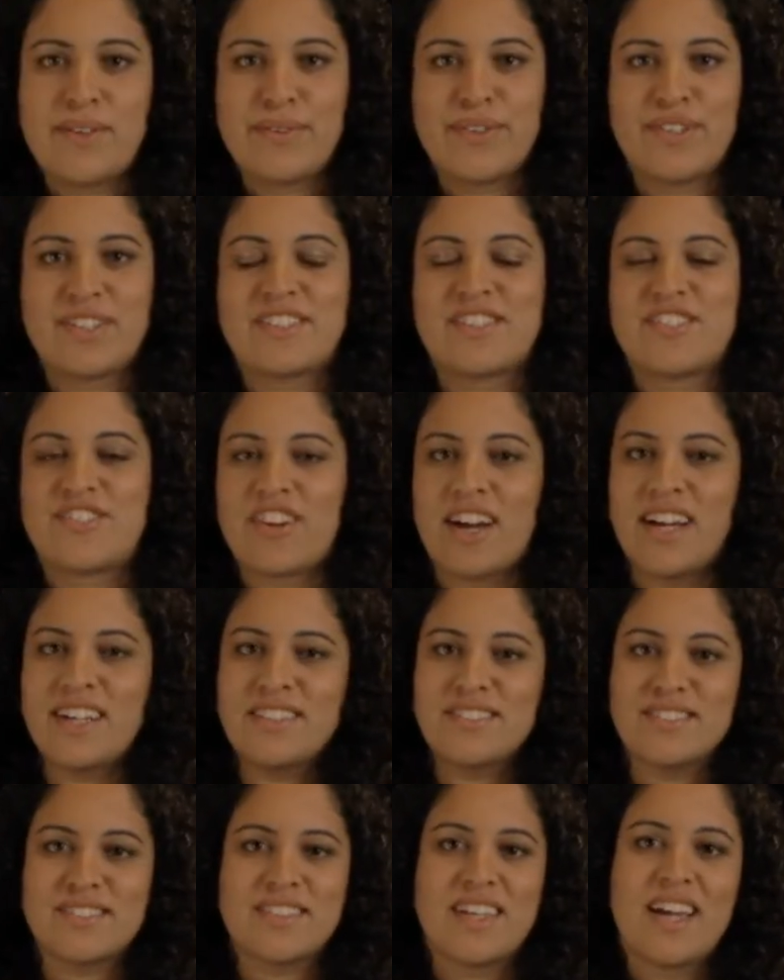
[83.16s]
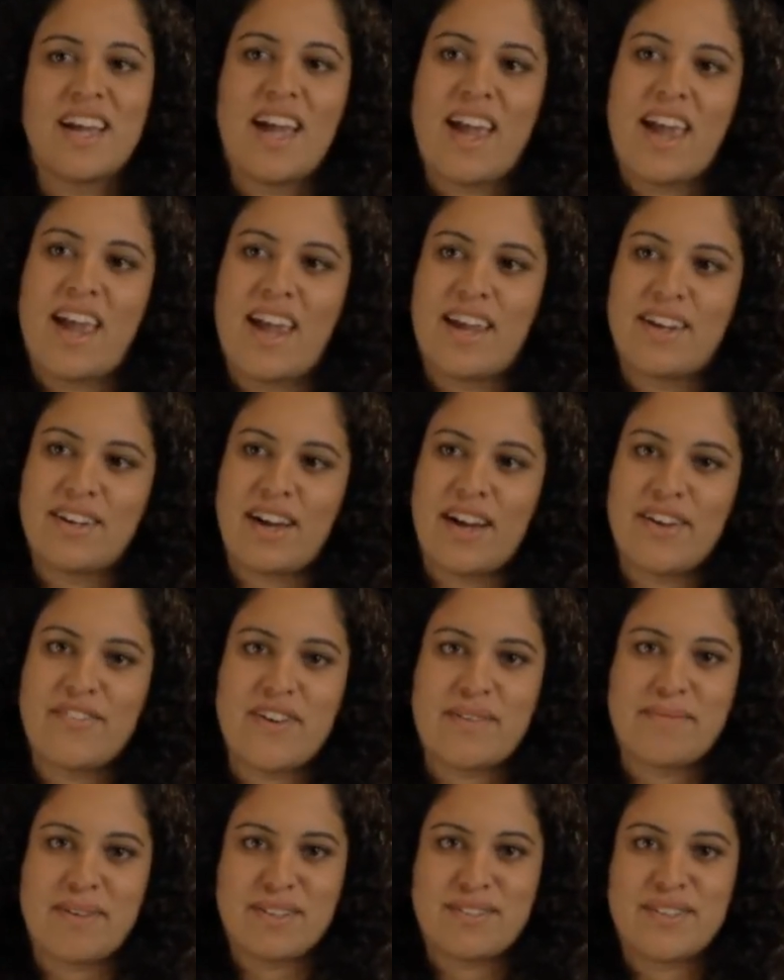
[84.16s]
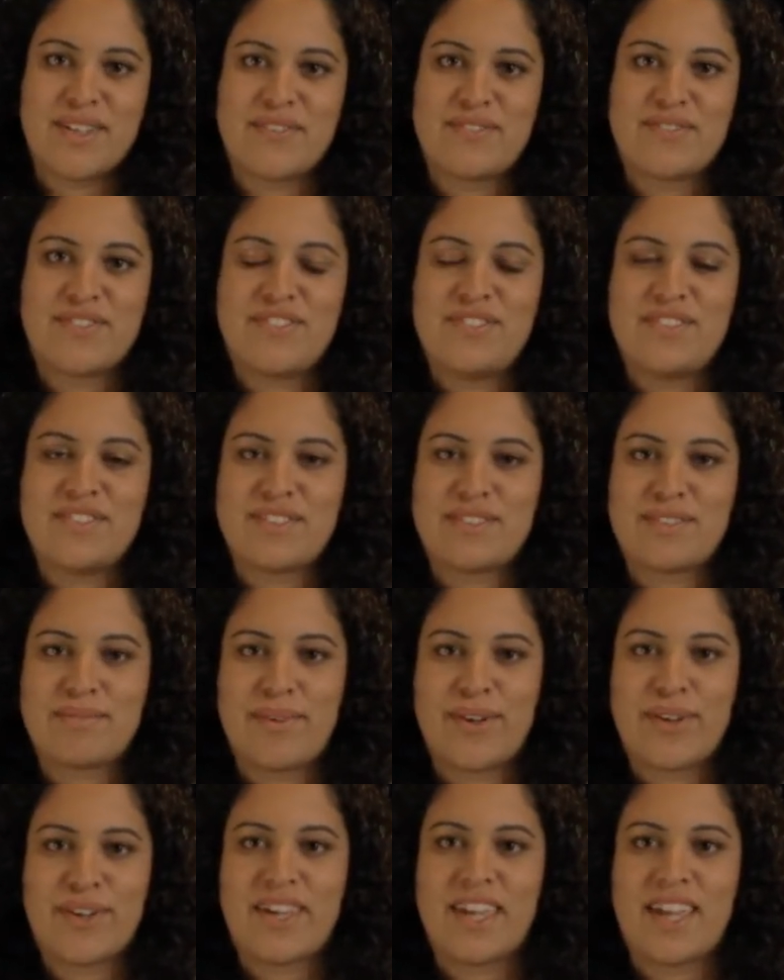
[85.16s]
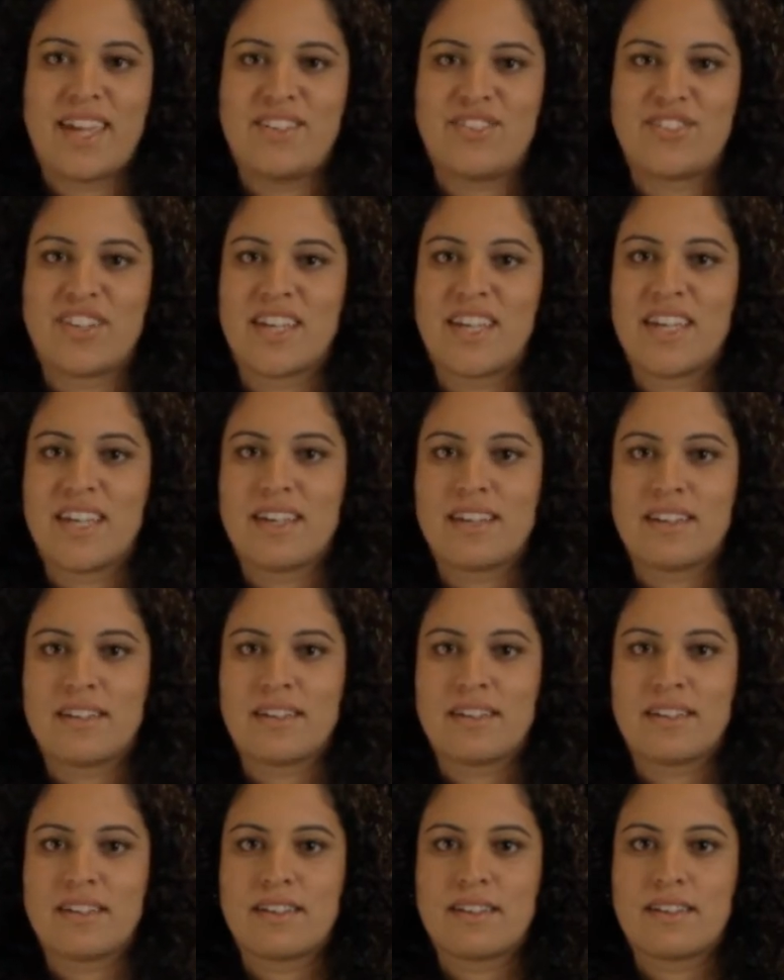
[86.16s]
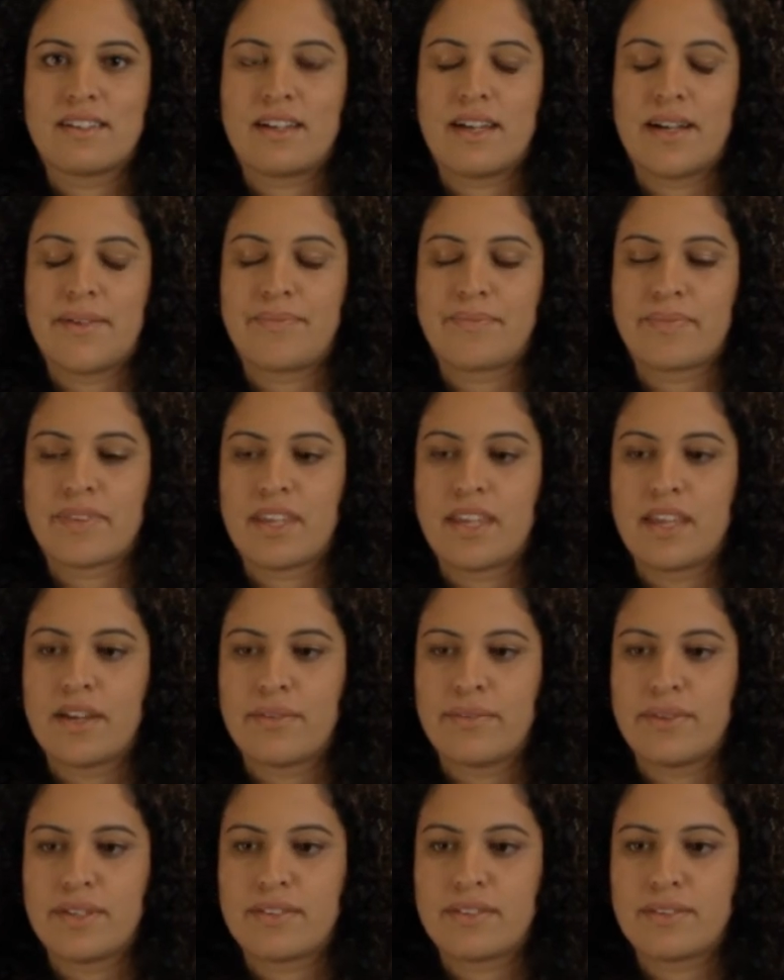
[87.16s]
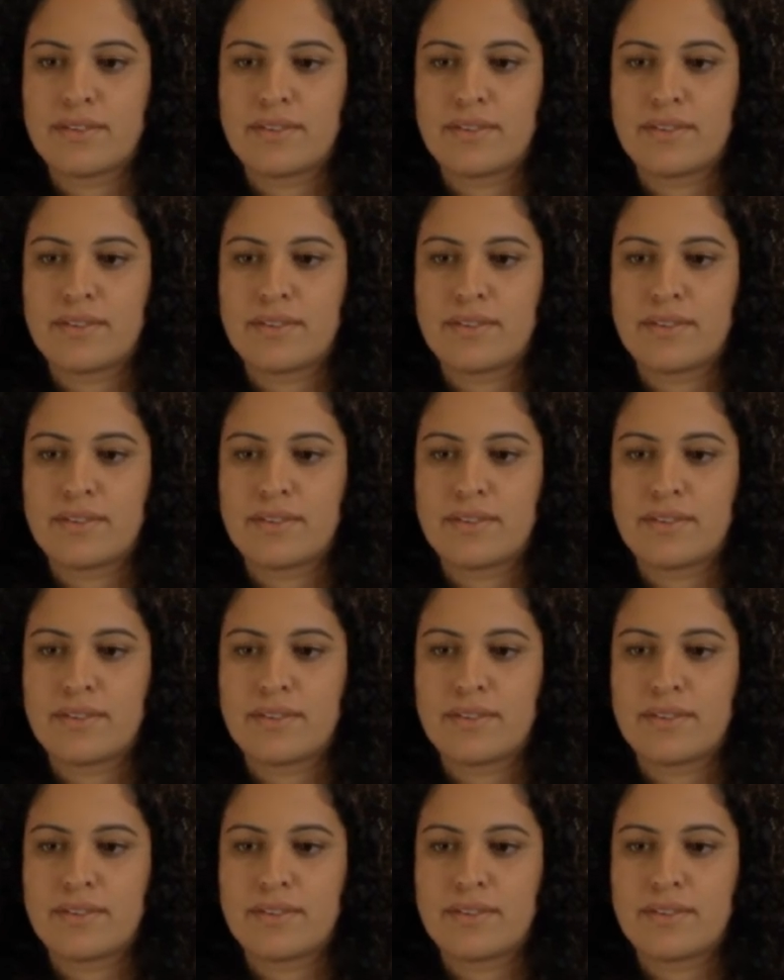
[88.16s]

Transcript: went into drugs, and I found myself smoking and drinking. We used to